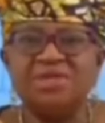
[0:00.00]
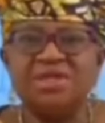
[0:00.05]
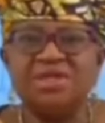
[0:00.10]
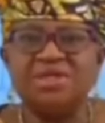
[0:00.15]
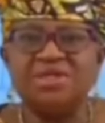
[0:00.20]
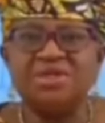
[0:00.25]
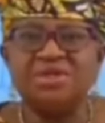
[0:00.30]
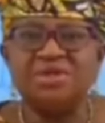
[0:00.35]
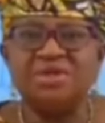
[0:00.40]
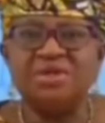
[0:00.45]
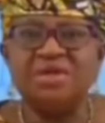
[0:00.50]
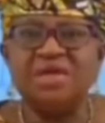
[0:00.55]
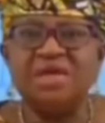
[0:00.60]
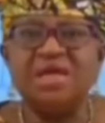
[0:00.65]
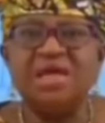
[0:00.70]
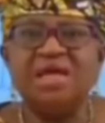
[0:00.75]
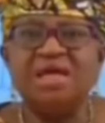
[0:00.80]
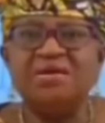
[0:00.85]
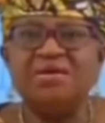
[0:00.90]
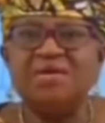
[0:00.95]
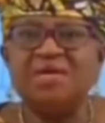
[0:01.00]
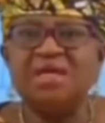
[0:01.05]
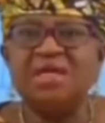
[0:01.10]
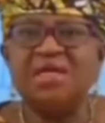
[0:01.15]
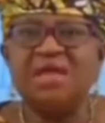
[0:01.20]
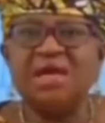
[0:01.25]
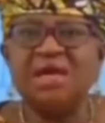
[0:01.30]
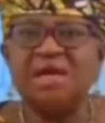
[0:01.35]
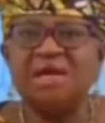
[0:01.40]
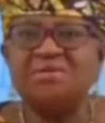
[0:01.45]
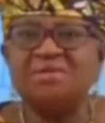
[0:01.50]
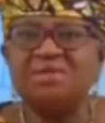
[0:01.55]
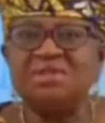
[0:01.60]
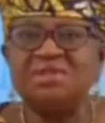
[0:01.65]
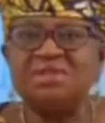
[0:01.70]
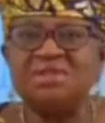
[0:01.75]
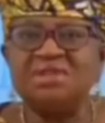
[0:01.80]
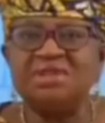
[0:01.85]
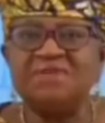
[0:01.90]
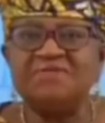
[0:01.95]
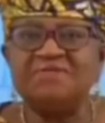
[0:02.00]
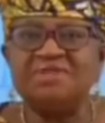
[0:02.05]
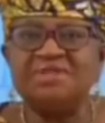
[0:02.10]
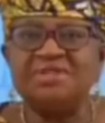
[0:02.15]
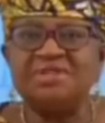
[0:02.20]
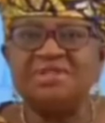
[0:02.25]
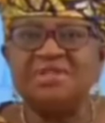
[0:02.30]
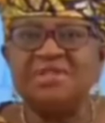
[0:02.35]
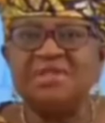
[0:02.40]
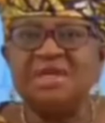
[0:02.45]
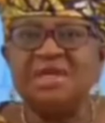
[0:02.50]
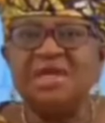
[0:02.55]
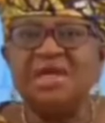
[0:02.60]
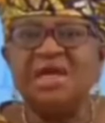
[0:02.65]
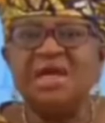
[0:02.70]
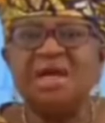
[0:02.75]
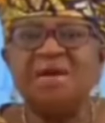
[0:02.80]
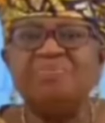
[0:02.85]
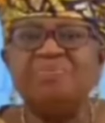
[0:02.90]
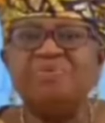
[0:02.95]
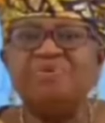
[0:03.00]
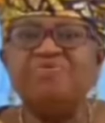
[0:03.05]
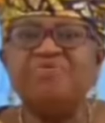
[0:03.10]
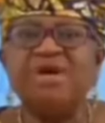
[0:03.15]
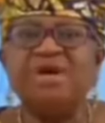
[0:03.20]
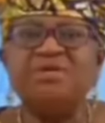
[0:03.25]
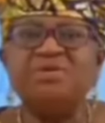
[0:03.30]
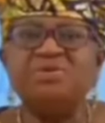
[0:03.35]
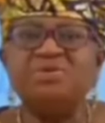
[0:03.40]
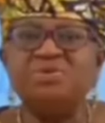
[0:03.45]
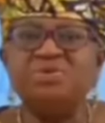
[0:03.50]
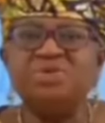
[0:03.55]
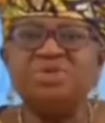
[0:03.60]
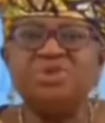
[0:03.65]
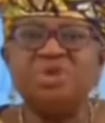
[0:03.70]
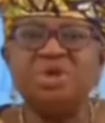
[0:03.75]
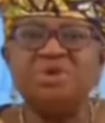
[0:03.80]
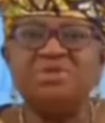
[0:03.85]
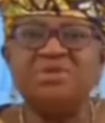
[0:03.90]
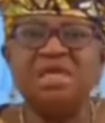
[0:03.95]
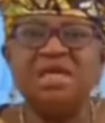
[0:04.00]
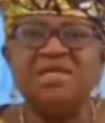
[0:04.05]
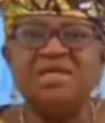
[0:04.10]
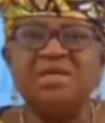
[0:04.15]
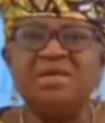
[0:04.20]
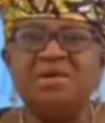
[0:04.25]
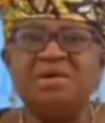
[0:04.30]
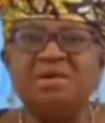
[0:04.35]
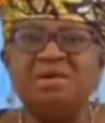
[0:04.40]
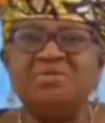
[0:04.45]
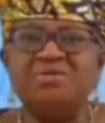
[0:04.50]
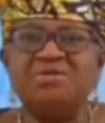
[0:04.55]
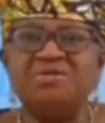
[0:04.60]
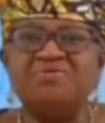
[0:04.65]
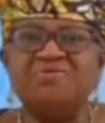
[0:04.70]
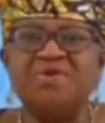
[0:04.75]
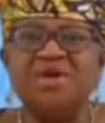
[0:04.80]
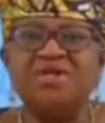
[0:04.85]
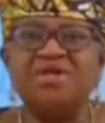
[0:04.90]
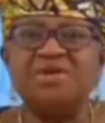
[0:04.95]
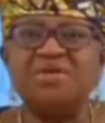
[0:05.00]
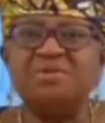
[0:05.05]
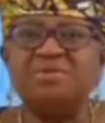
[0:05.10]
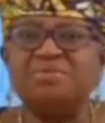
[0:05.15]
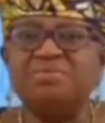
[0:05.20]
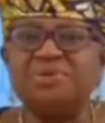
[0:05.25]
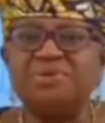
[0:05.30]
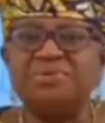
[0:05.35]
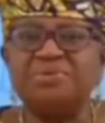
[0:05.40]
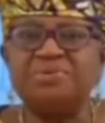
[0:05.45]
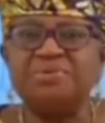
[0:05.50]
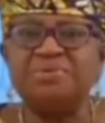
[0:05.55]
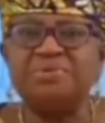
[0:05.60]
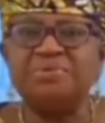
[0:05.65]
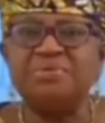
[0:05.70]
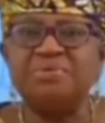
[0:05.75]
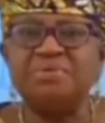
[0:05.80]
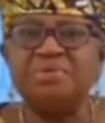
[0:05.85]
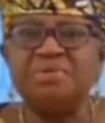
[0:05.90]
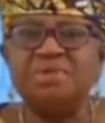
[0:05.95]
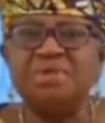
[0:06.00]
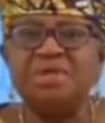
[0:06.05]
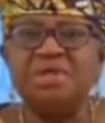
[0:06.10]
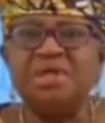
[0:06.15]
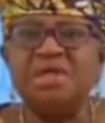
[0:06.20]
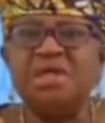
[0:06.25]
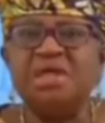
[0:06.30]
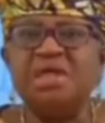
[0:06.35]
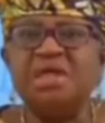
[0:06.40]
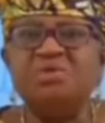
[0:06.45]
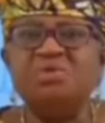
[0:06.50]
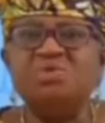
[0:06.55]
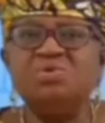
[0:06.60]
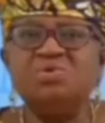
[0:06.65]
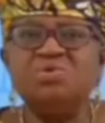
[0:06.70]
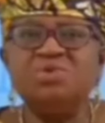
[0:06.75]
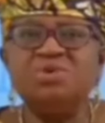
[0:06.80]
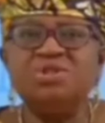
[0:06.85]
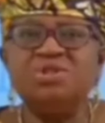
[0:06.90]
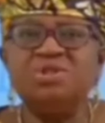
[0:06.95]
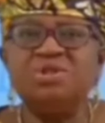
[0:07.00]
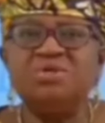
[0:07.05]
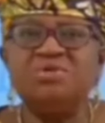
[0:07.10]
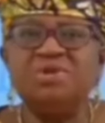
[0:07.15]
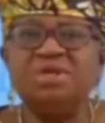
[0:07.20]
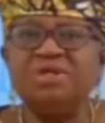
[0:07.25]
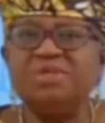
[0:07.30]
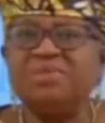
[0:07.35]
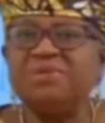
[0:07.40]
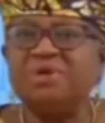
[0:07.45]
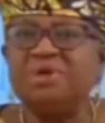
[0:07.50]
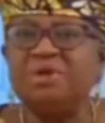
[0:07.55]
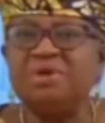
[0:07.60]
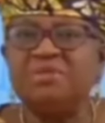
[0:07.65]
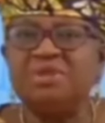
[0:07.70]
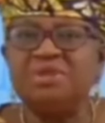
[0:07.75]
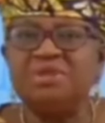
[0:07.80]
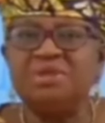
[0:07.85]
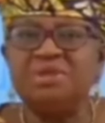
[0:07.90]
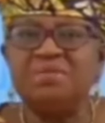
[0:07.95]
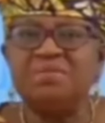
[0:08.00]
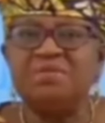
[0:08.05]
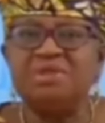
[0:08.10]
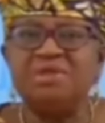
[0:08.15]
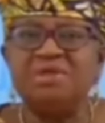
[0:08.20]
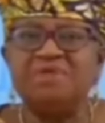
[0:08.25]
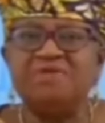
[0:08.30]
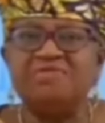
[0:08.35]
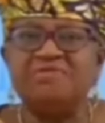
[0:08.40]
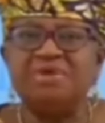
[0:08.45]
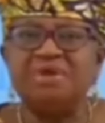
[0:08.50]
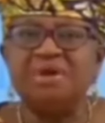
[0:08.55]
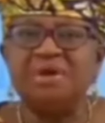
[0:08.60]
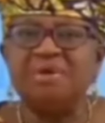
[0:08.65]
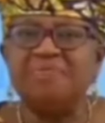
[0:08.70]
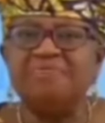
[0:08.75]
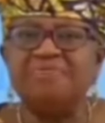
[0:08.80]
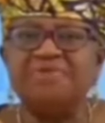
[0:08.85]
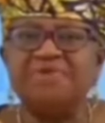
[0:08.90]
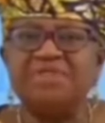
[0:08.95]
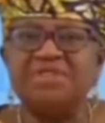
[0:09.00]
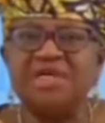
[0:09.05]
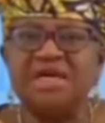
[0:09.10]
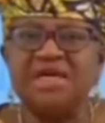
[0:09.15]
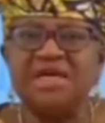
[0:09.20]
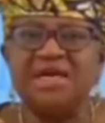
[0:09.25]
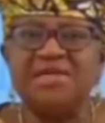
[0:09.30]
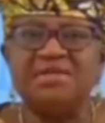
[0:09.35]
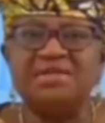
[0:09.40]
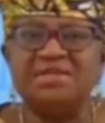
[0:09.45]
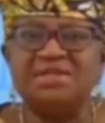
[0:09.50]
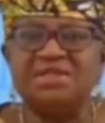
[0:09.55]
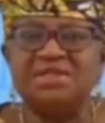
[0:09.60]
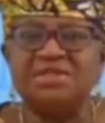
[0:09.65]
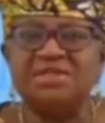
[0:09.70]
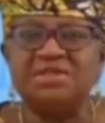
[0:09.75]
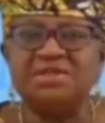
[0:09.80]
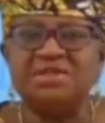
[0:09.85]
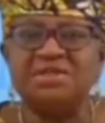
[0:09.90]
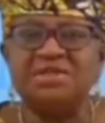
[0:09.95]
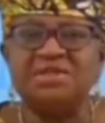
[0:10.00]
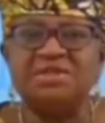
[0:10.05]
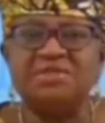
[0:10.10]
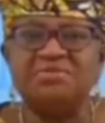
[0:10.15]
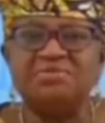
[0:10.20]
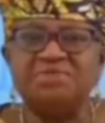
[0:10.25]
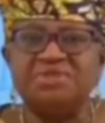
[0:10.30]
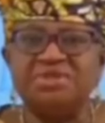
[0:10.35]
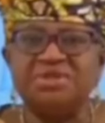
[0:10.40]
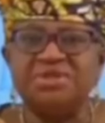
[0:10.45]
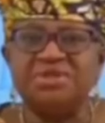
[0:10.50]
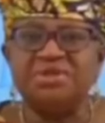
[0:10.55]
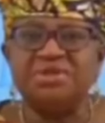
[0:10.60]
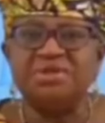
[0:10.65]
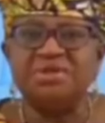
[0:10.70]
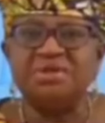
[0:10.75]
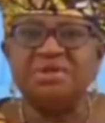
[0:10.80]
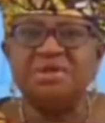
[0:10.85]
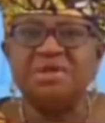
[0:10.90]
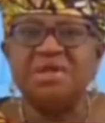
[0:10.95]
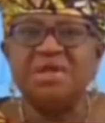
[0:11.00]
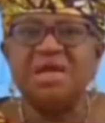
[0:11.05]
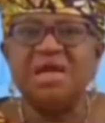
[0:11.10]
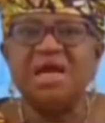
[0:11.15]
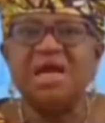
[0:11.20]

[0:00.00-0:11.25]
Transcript: education, health and accounting services can provide good jobs and incomes for our young people. Enugu is already becoming something of a hub for tech and digital in the region.